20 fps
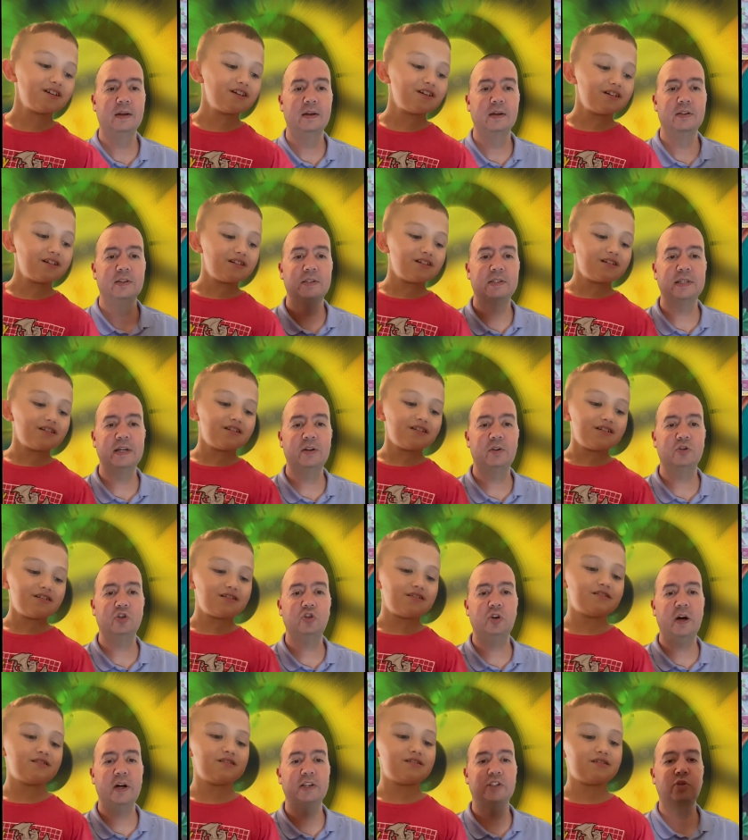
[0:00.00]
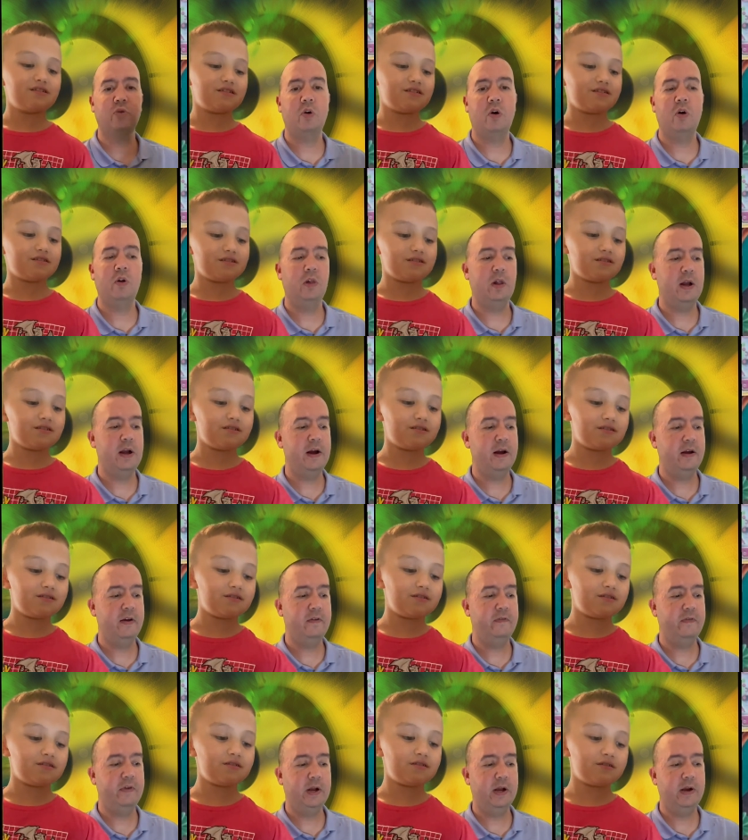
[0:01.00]
Speaker 1: Single strike scroll
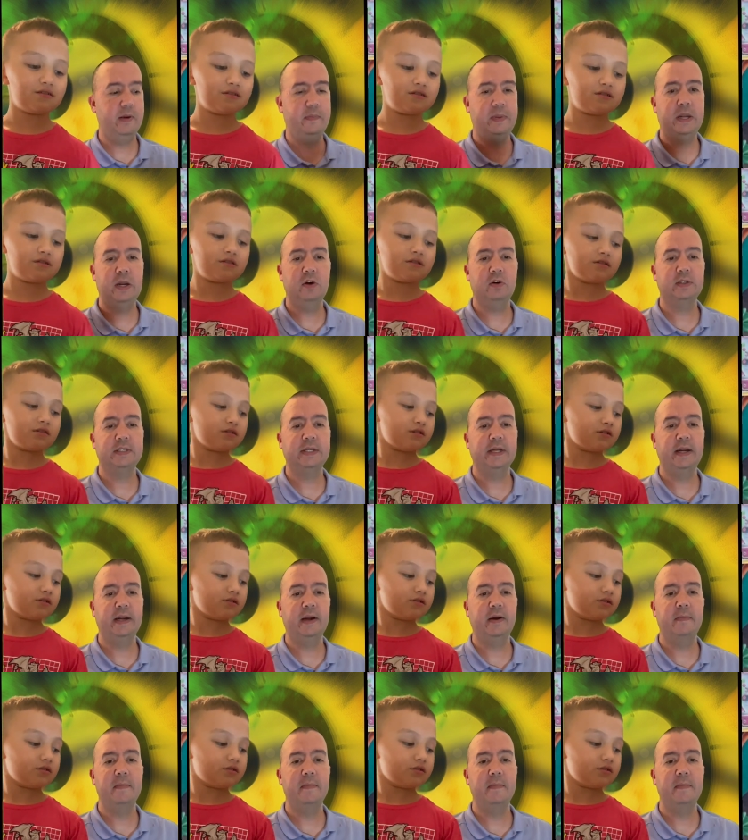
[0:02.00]
of piercing,